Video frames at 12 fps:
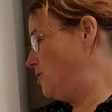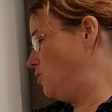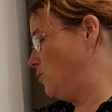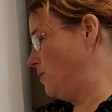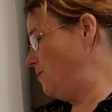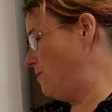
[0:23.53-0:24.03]
you
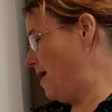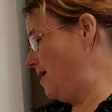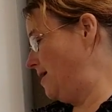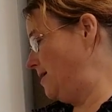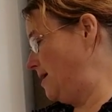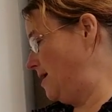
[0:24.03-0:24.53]
rewrite
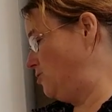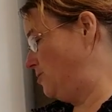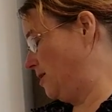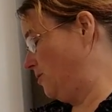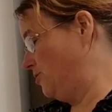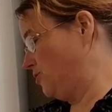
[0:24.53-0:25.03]
it, and you
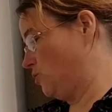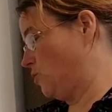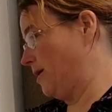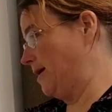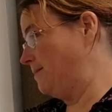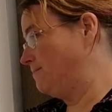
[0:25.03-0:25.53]
tell the
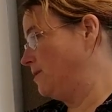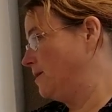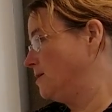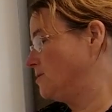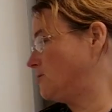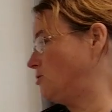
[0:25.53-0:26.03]
story.
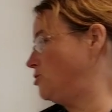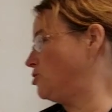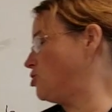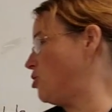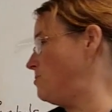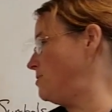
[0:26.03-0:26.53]
So you
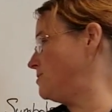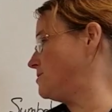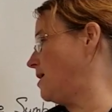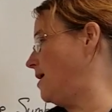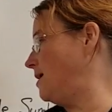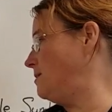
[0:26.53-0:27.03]
determine the
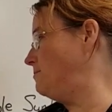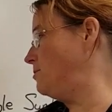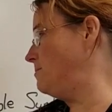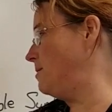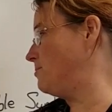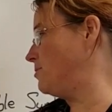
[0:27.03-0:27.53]
sign,
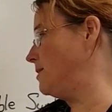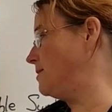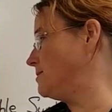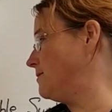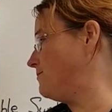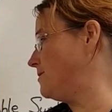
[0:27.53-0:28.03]
remember,
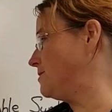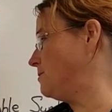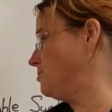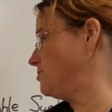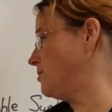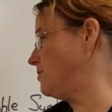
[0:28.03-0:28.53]
is if the
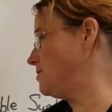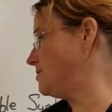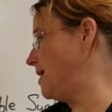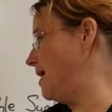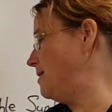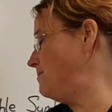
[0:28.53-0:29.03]
symbols are the
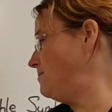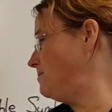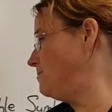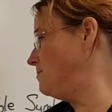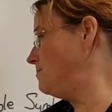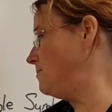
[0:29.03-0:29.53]
same,
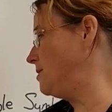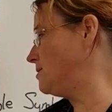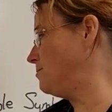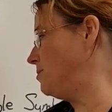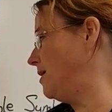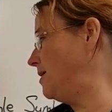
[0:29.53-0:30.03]
it's a
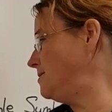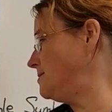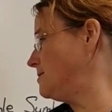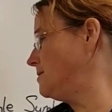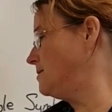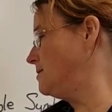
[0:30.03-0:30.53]

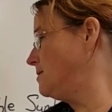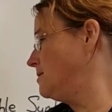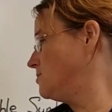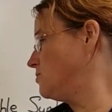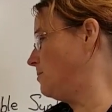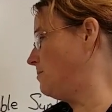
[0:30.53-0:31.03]
plus.
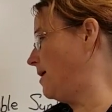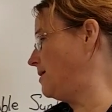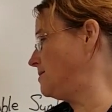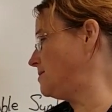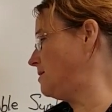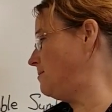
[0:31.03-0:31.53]
So a
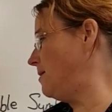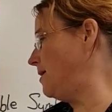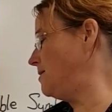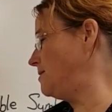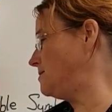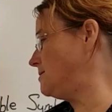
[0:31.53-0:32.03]
minus and a
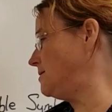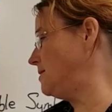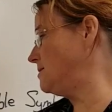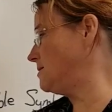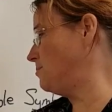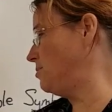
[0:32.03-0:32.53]
minus
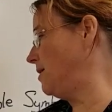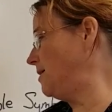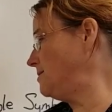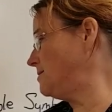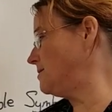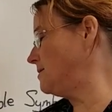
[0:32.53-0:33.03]
is a
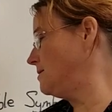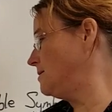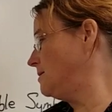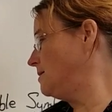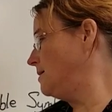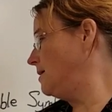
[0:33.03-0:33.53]
plus,
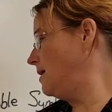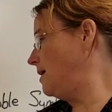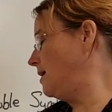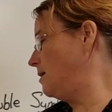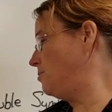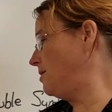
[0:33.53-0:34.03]

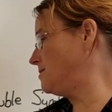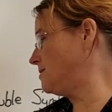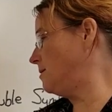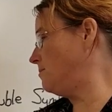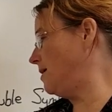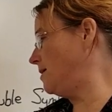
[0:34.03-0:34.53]
and a plus and
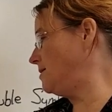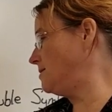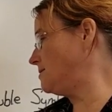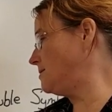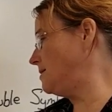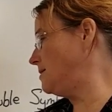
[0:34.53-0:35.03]
a
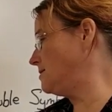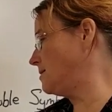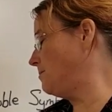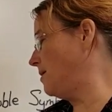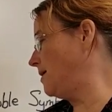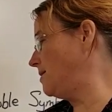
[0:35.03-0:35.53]
minus is a
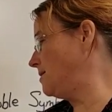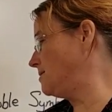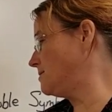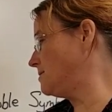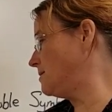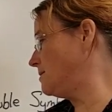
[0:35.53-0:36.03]

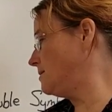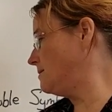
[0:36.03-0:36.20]
minus.